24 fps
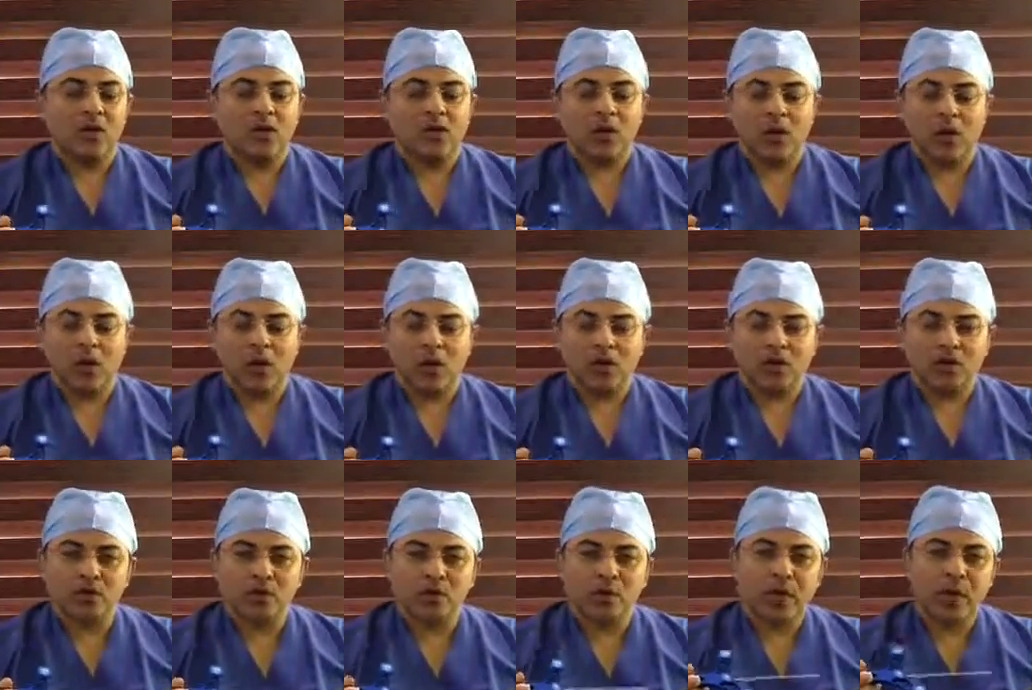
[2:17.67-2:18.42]
We
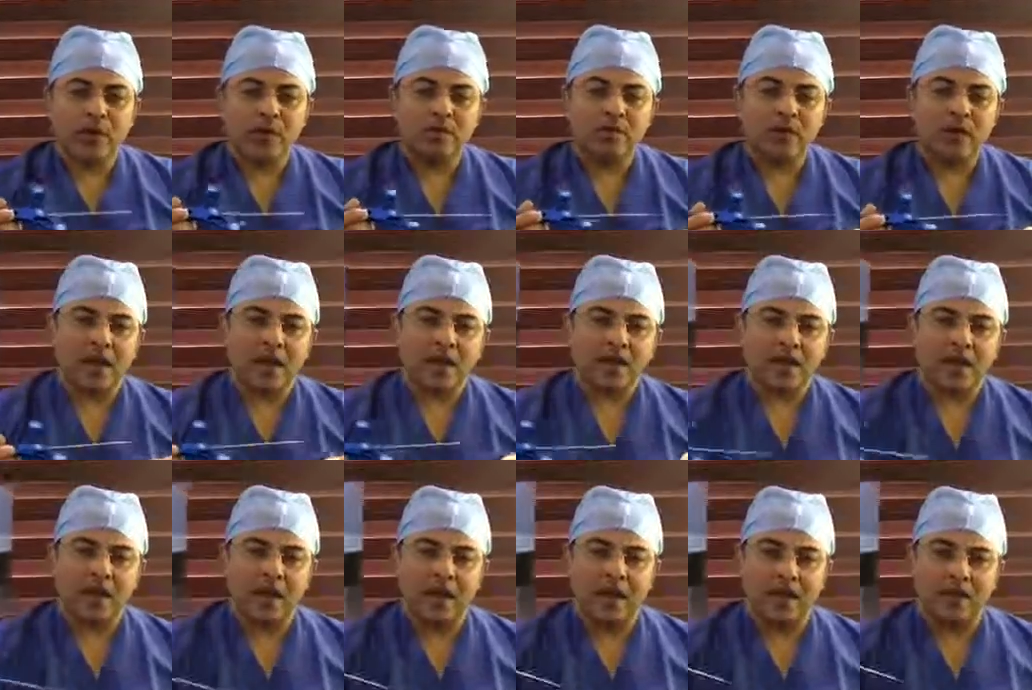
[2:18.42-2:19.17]
also can
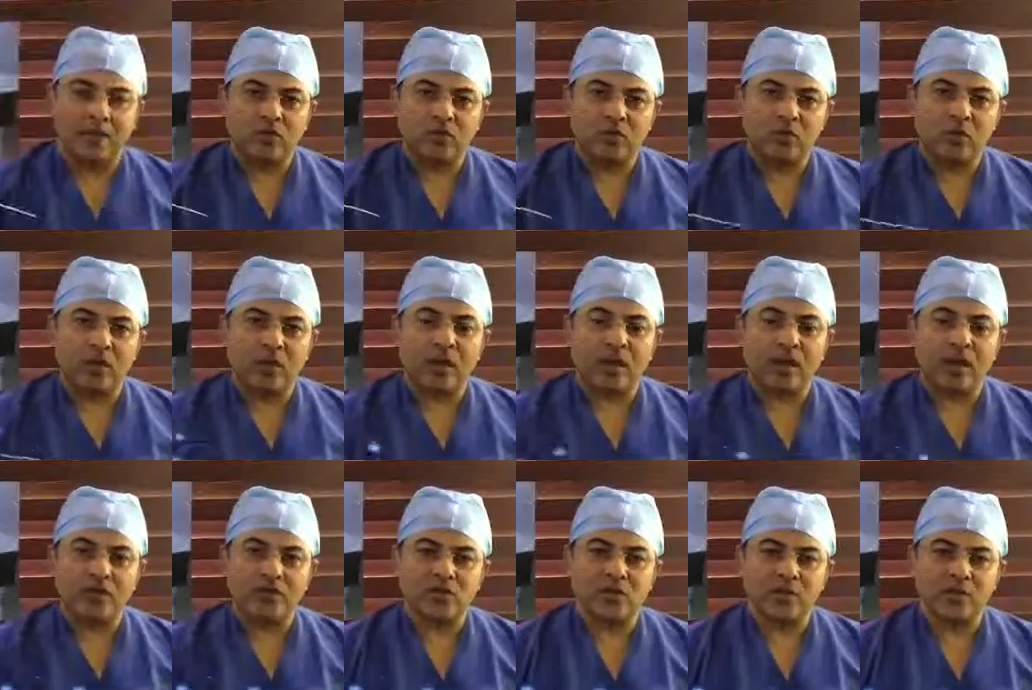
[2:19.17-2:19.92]
take the leg through the
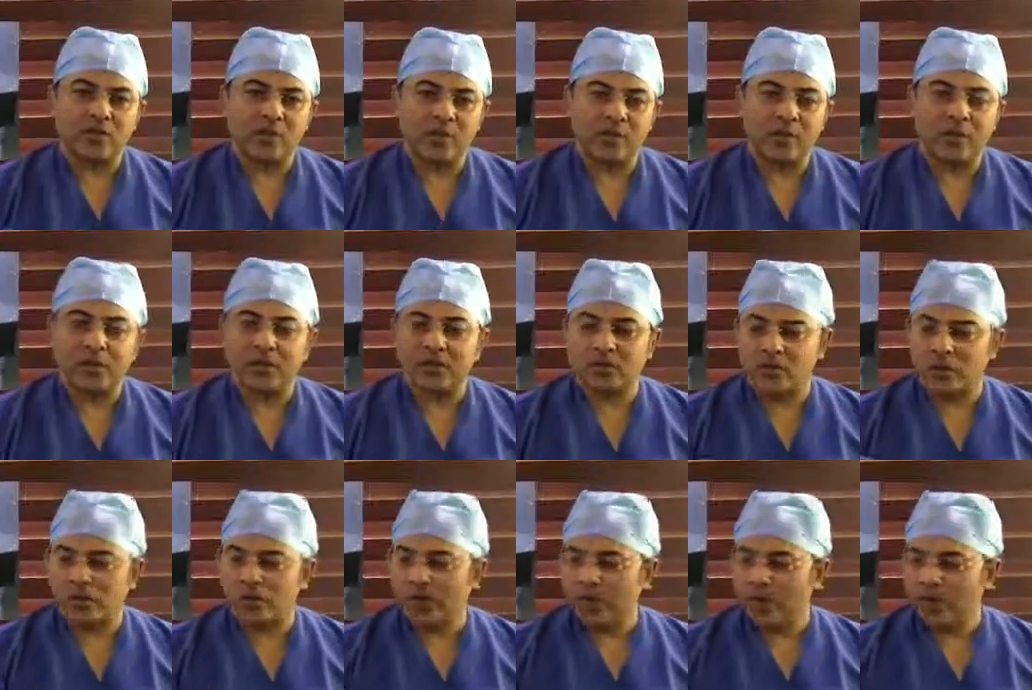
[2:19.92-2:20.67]
range of movement,
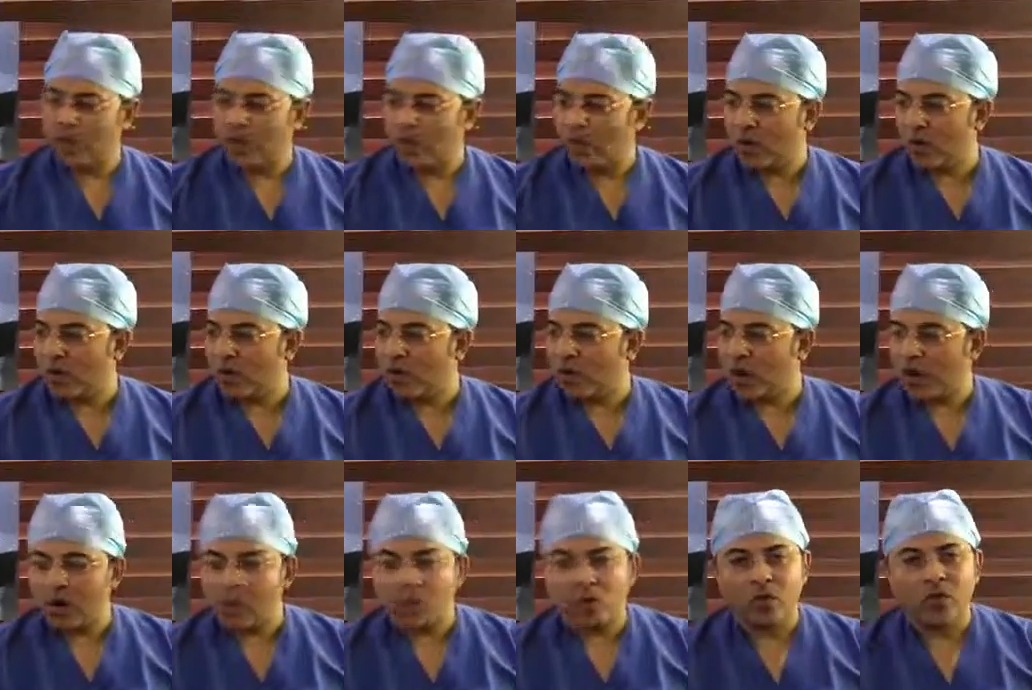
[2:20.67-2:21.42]
so we know
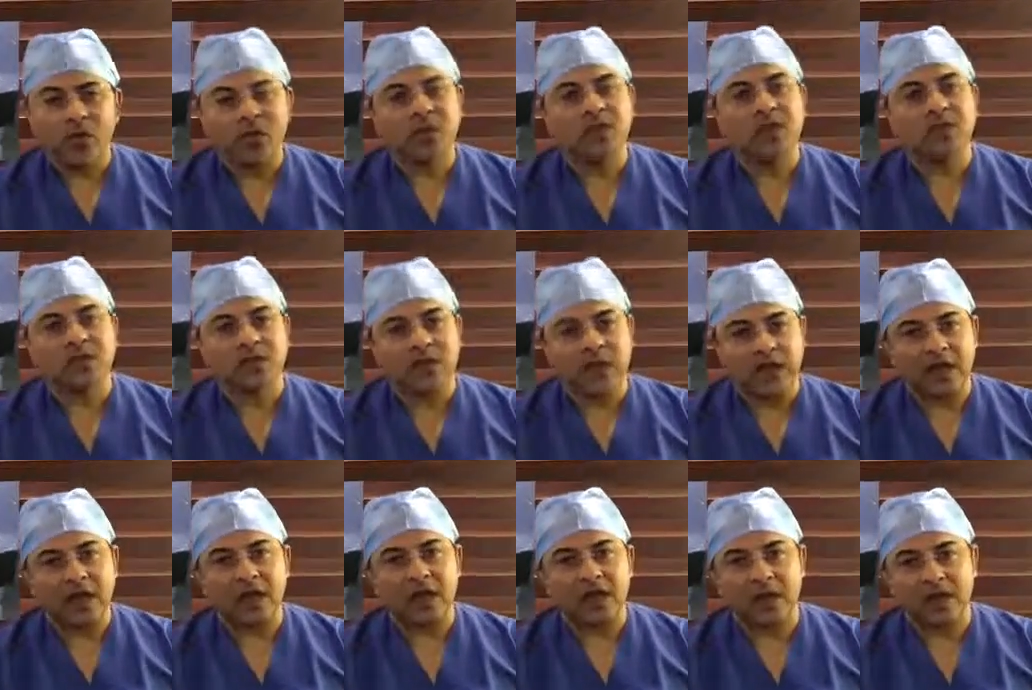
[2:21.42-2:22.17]
not only the
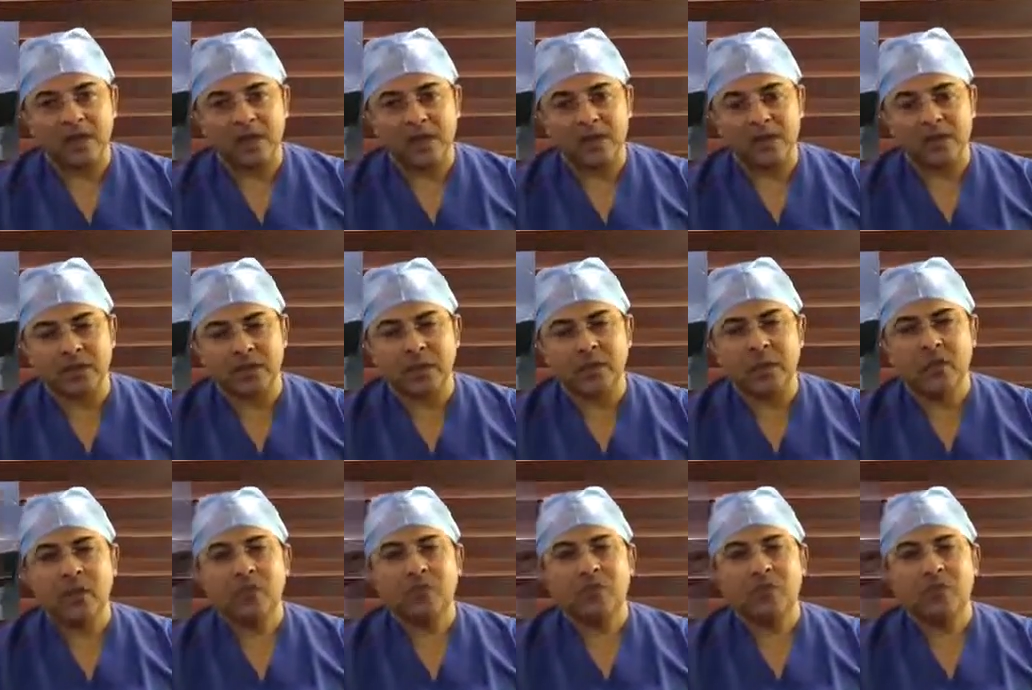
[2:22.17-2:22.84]
static imaging